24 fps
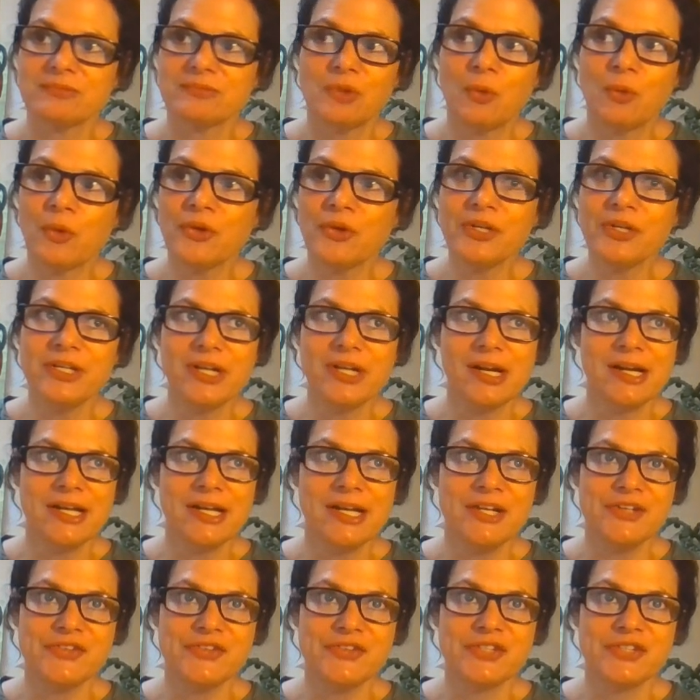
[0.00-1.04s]

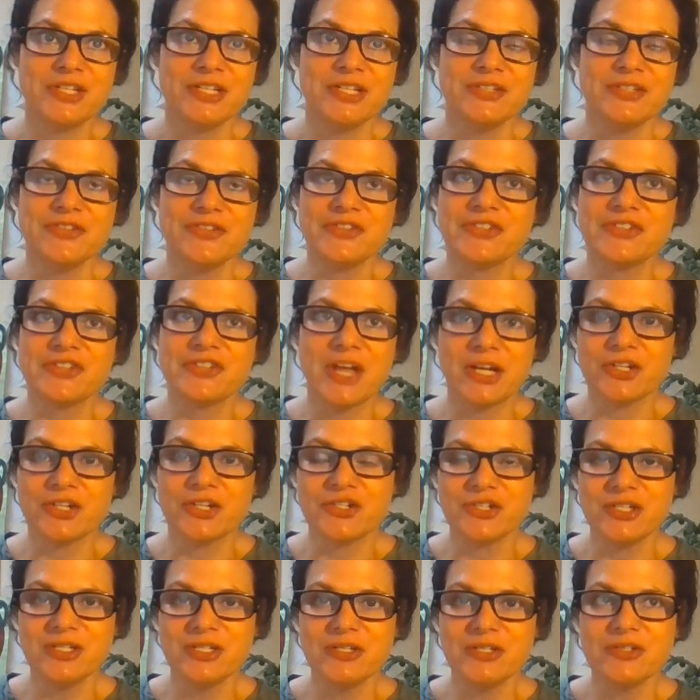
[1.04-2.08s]
organized in
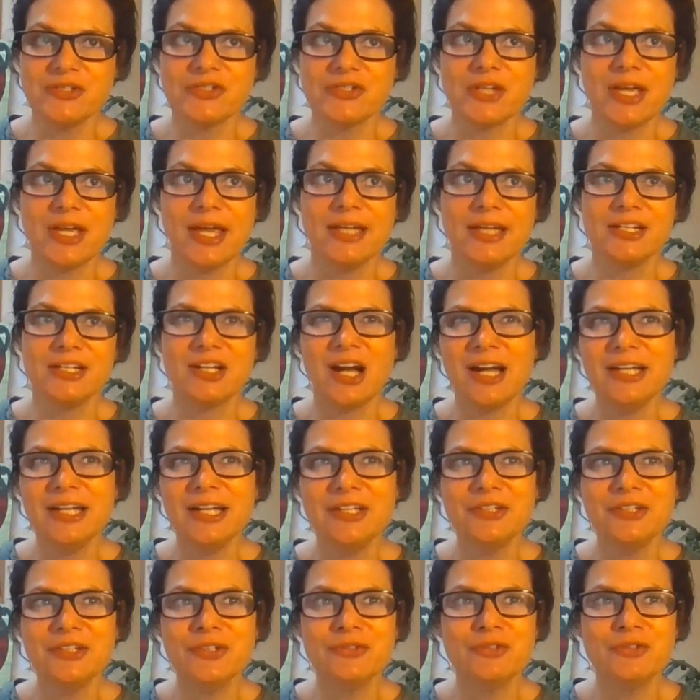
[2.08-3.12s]
sections and
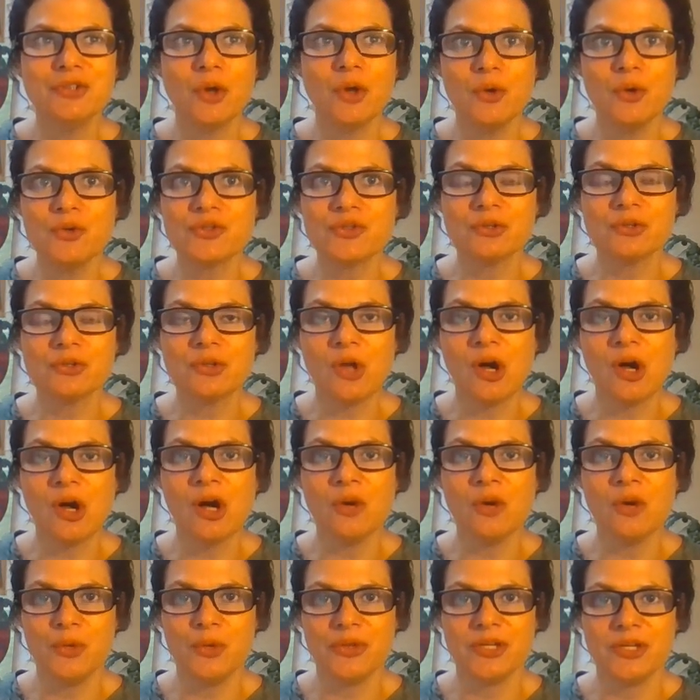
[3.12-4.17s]
kind of goes
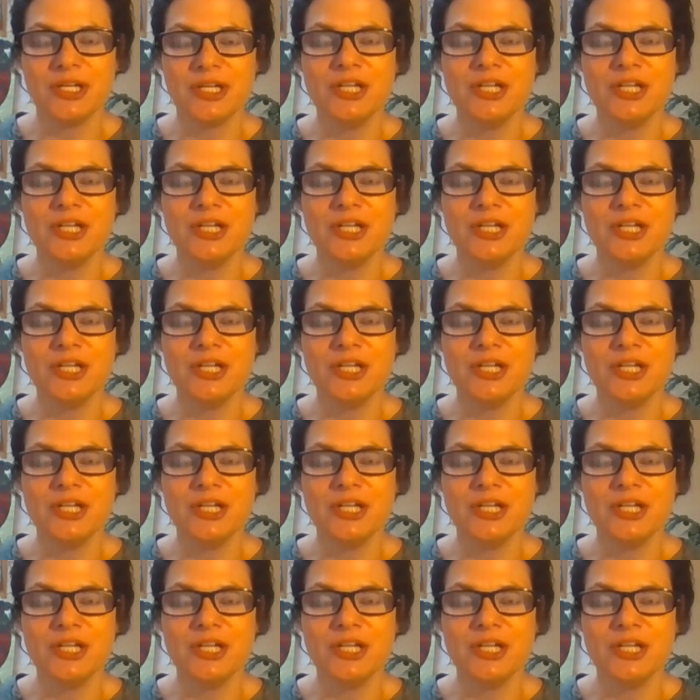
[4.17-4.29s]
along with